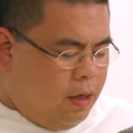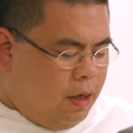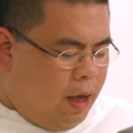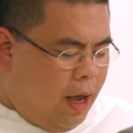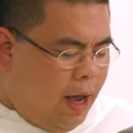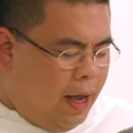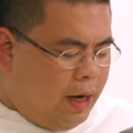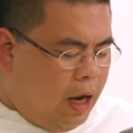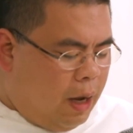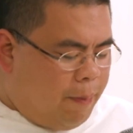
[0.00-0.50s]

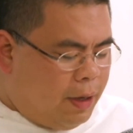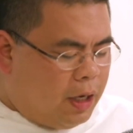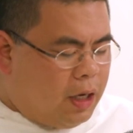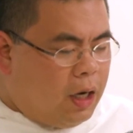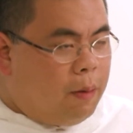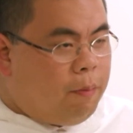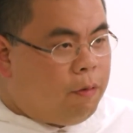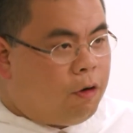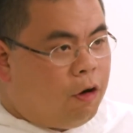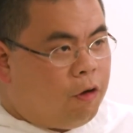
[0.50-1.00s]
and I
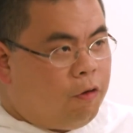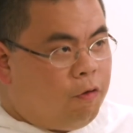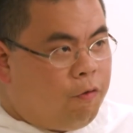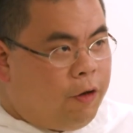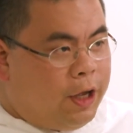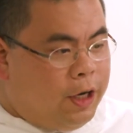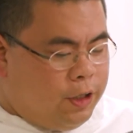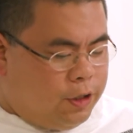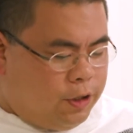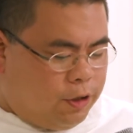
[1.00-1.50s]
become
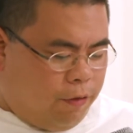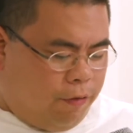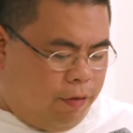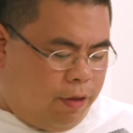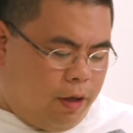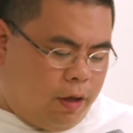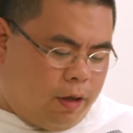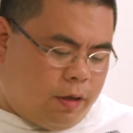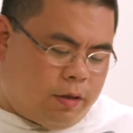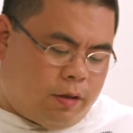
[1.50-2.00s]
convinced of
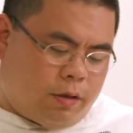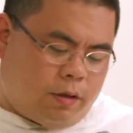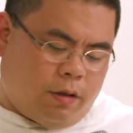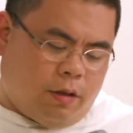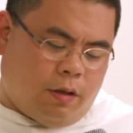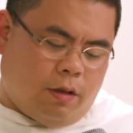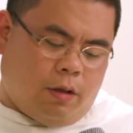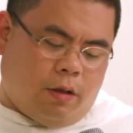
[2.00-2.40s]
this,